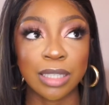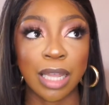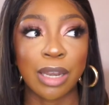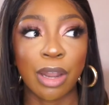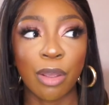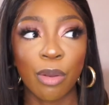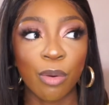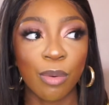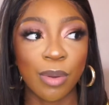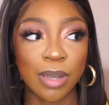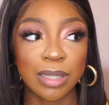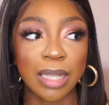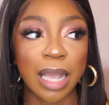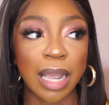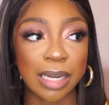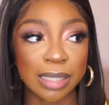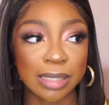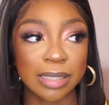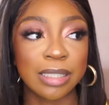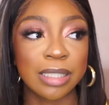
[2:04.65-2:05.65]
And they always
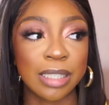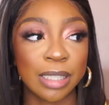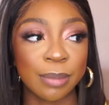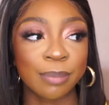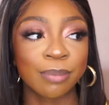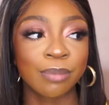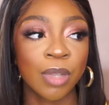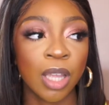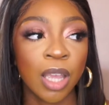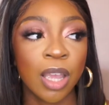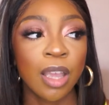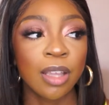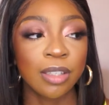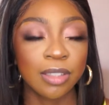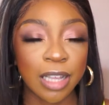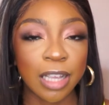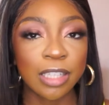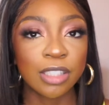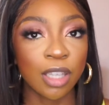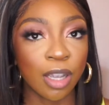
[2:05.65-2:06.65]
actually,
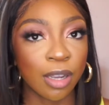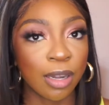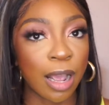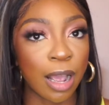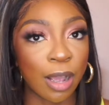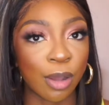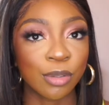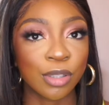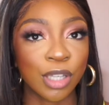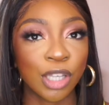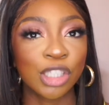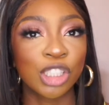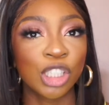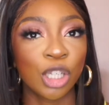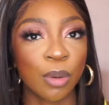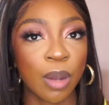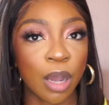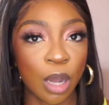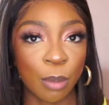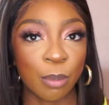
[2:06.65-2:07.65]
they turn out, they
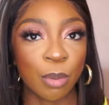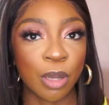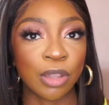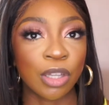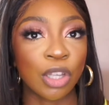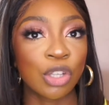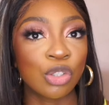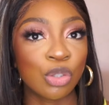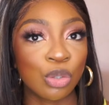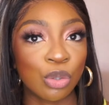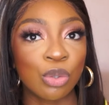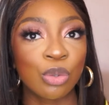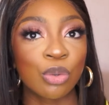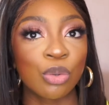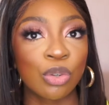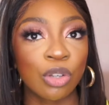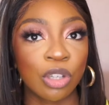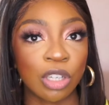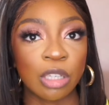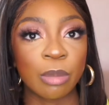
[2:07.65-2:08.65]
show up and they do
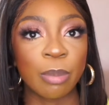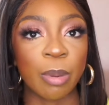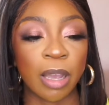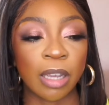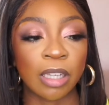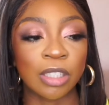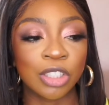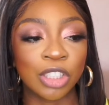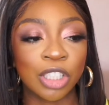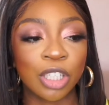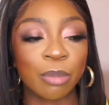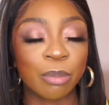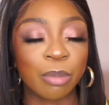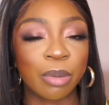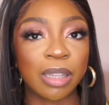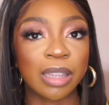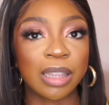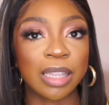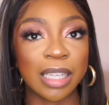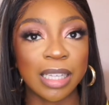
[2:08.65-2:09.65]
good packaging.
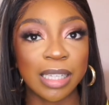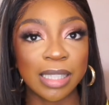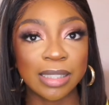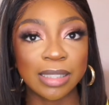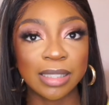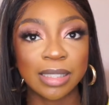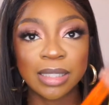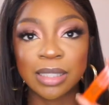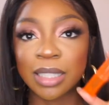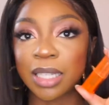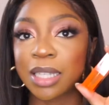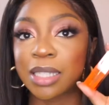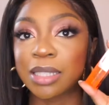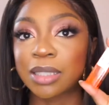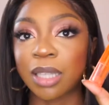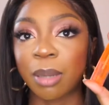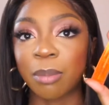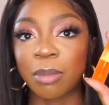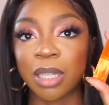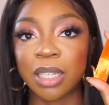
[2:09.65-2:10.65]
But this is
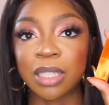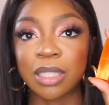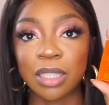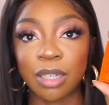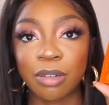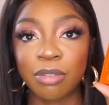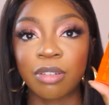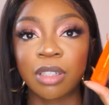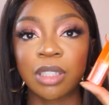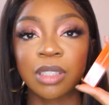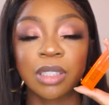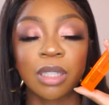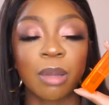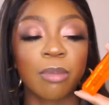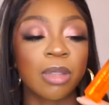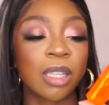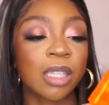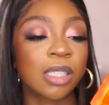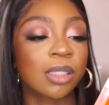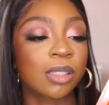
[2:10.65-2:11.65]
something different,
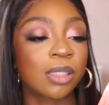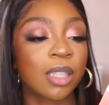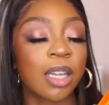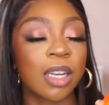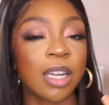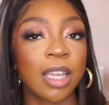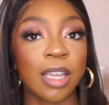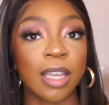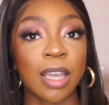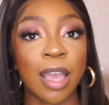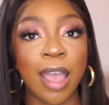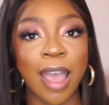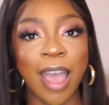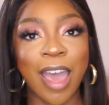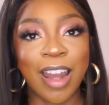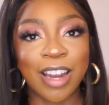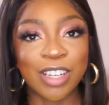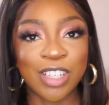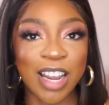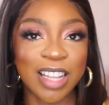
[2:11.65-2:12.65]
something stunning.
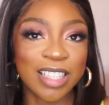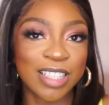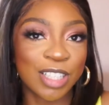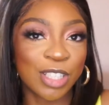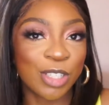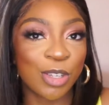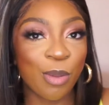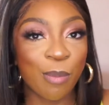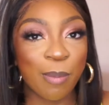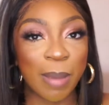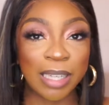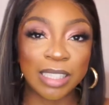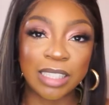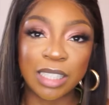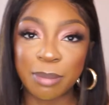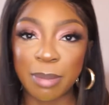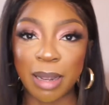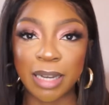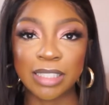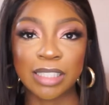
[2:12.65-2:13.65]
And I tried to do
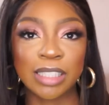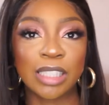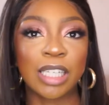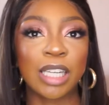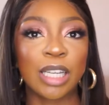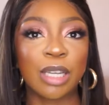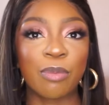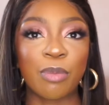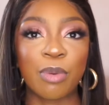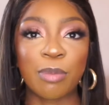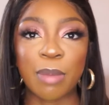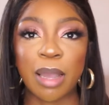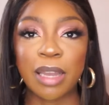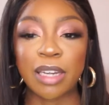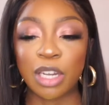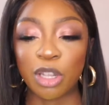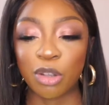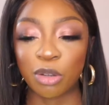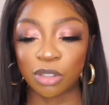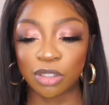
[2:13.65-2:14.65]
matchy matchy with my
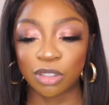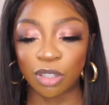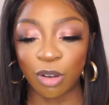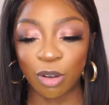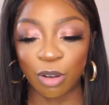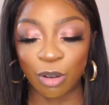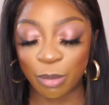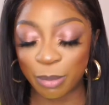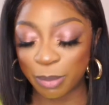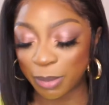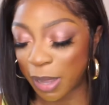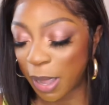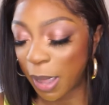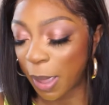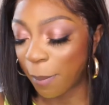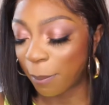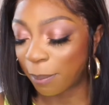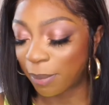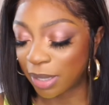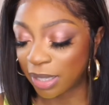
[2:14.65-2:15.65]
neon top.
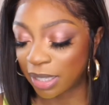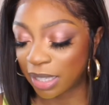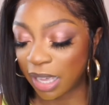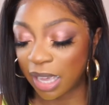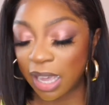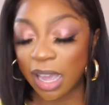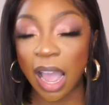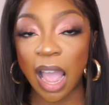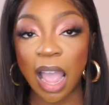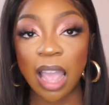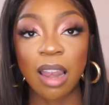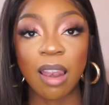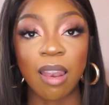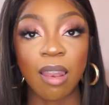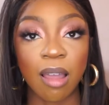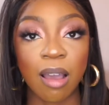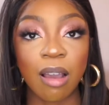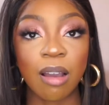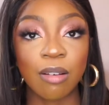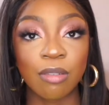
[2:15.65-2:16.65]
But yeah, I
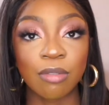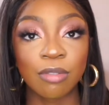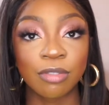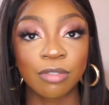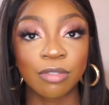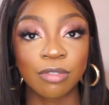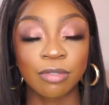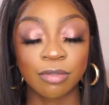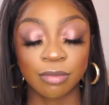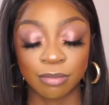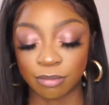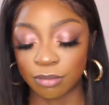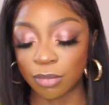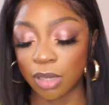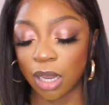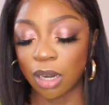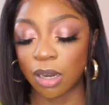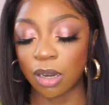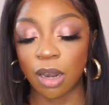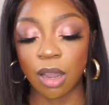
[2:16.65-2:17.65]
love
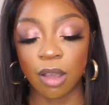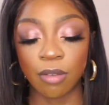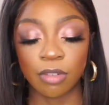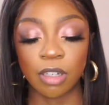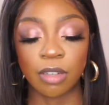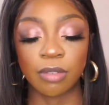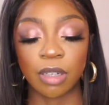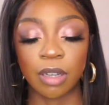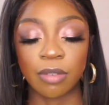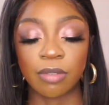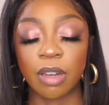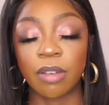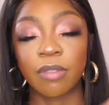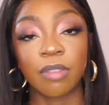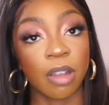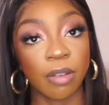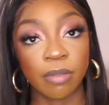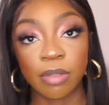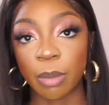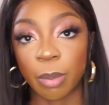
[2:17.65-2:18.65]

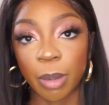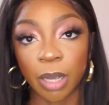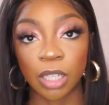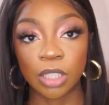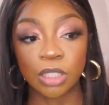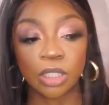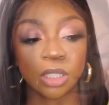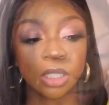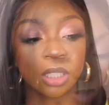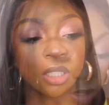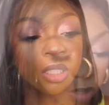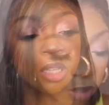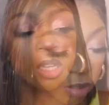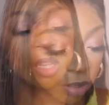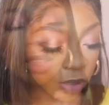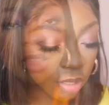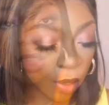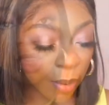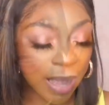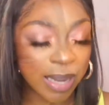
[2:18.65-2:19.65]
the packaging.
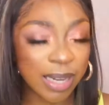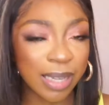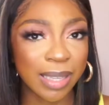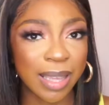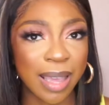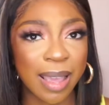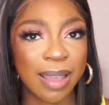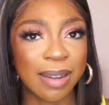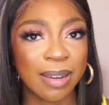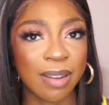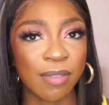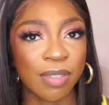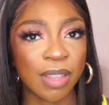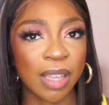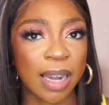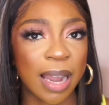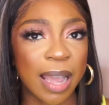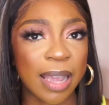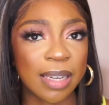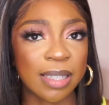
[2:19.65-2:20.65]
So I didn't get any of the
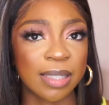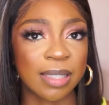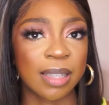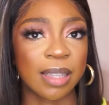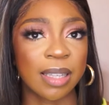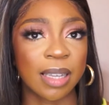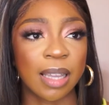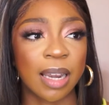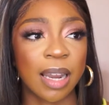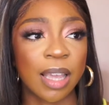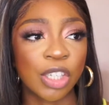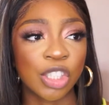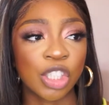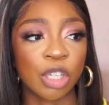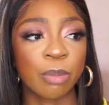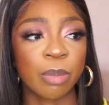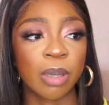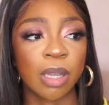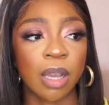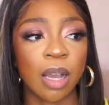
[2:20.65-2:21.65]
liners in the
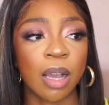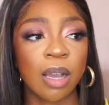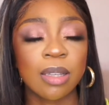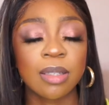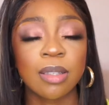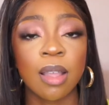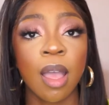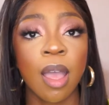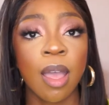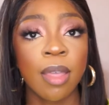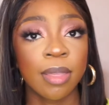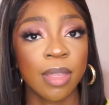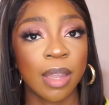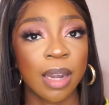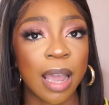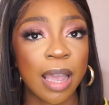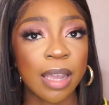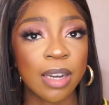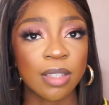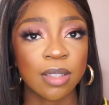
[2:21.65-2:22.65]
collection because the
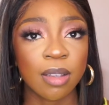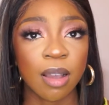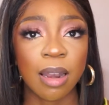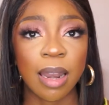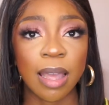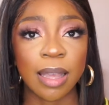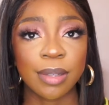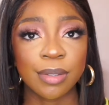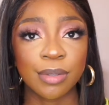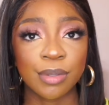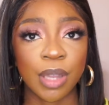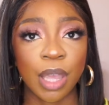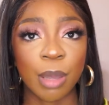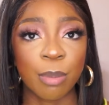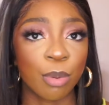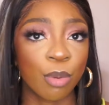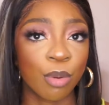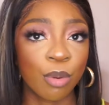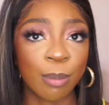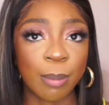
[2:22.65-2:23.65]
liners are like
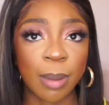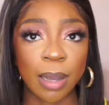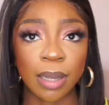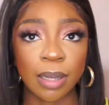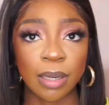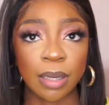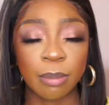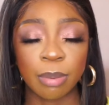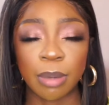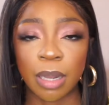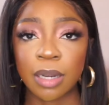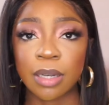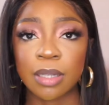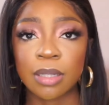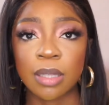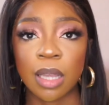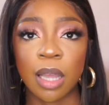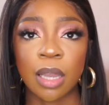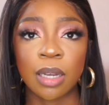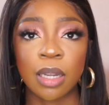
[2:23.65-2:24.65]
staple MAC lip
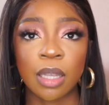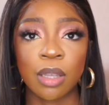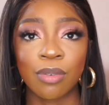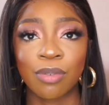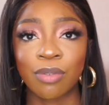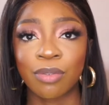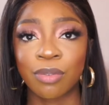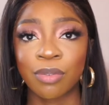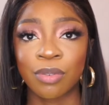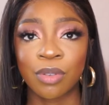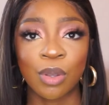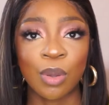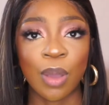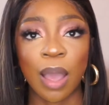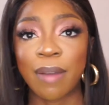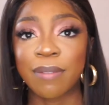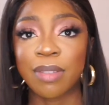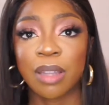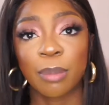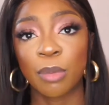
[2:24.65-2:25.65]
liners, and if you
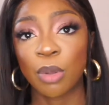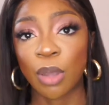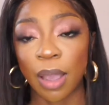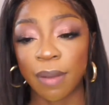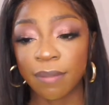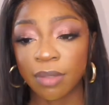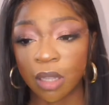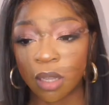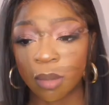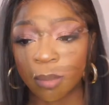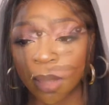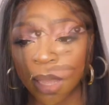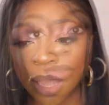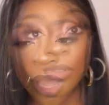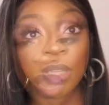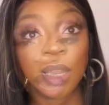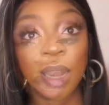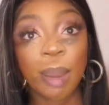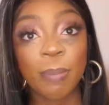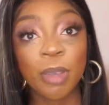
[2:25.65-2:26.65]
have them, you have them.
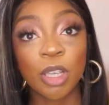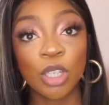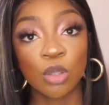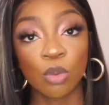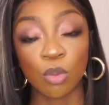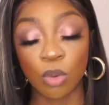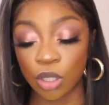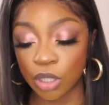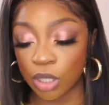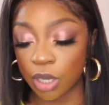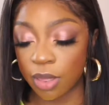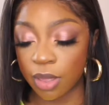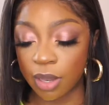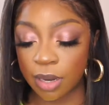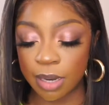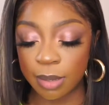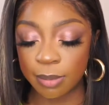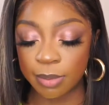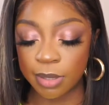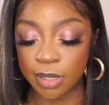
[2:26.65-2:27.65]
So let me swatch the
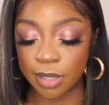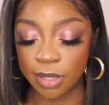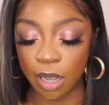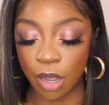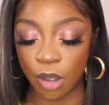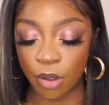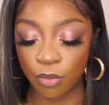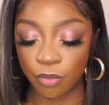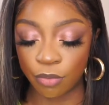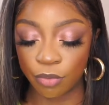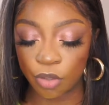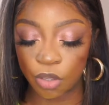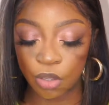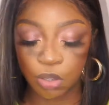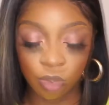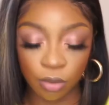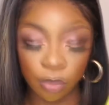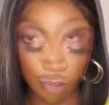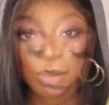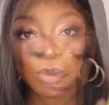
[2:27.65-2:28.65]
lipstick out for
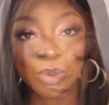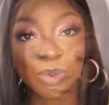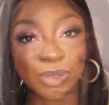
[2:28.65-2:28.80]
you.